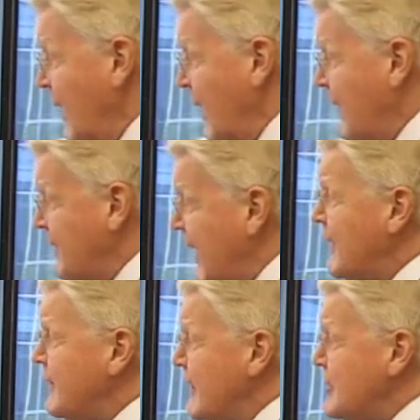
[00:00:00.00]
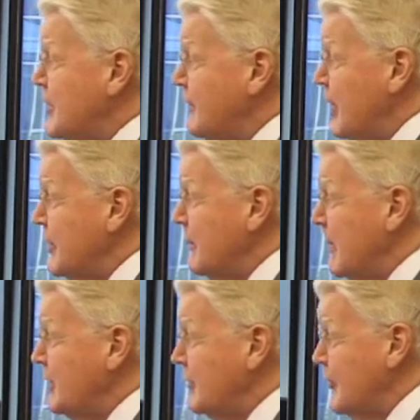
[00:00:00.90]
And that is a
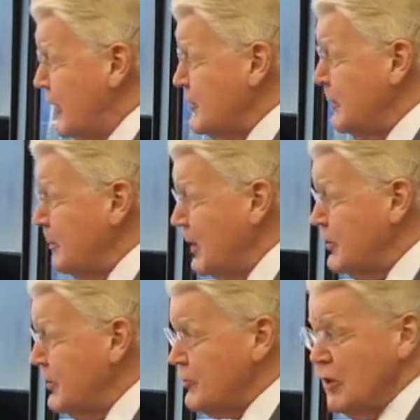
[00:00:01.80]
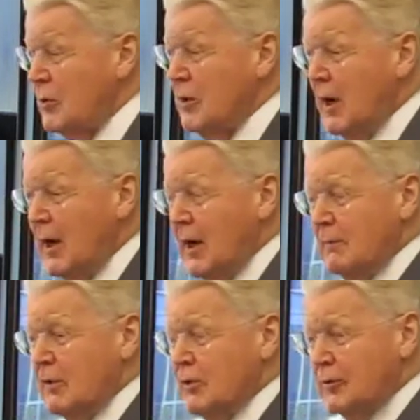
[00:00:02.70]
fundamental transformation. So
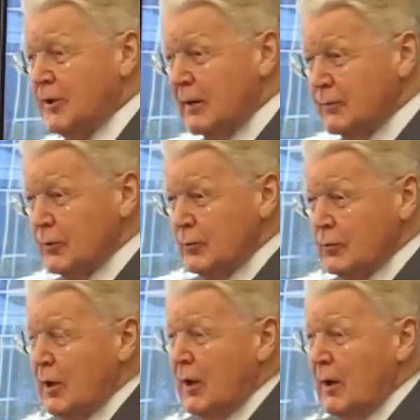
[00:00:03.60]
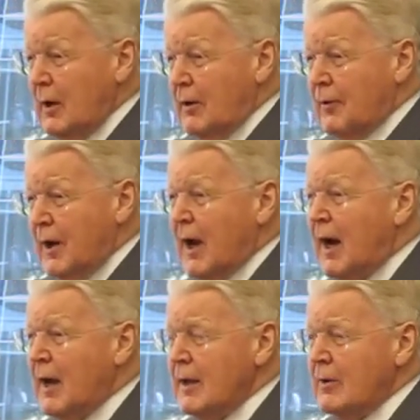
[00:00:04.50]
we don't have to
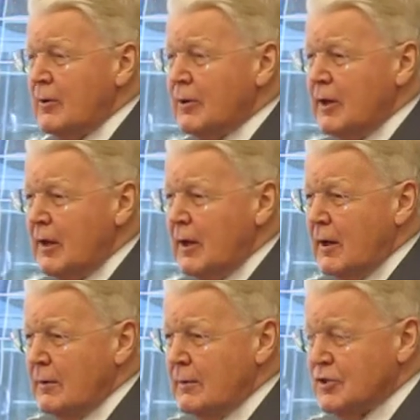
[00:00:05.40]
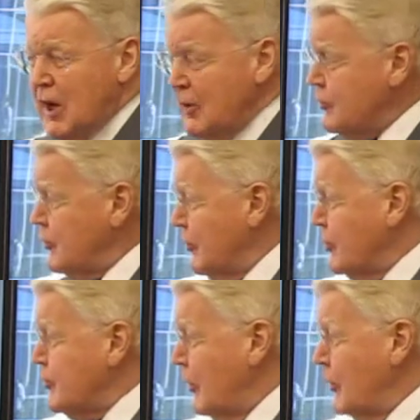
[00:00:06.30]
rely on the
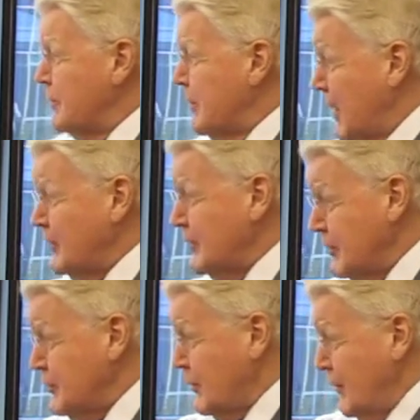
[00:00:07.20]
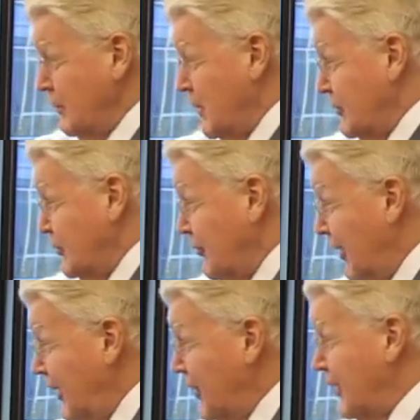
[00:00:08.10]
centuries-old practices of the
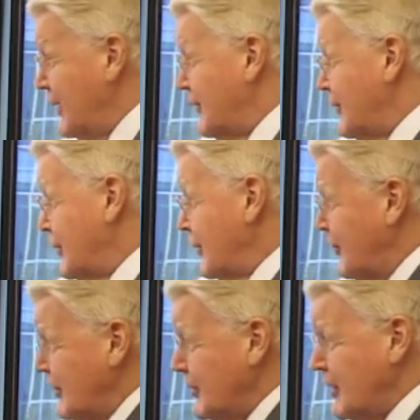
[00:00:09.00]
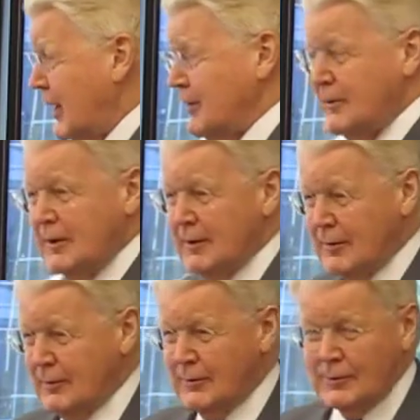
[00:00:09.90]
Mediterranean or the North Atlantic
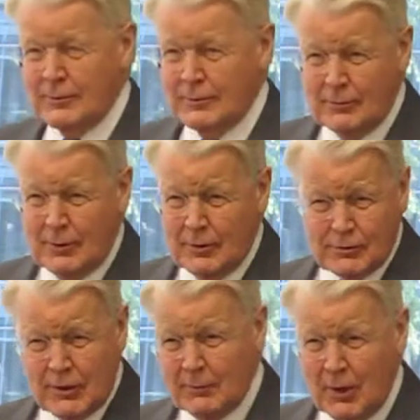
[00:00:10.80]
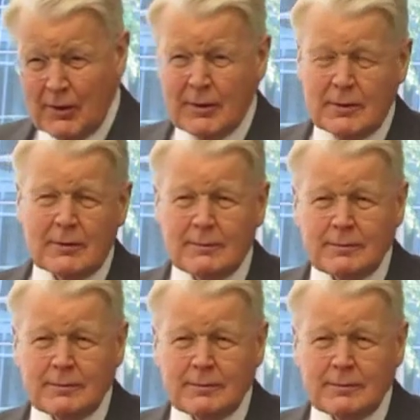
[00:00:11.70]
or some other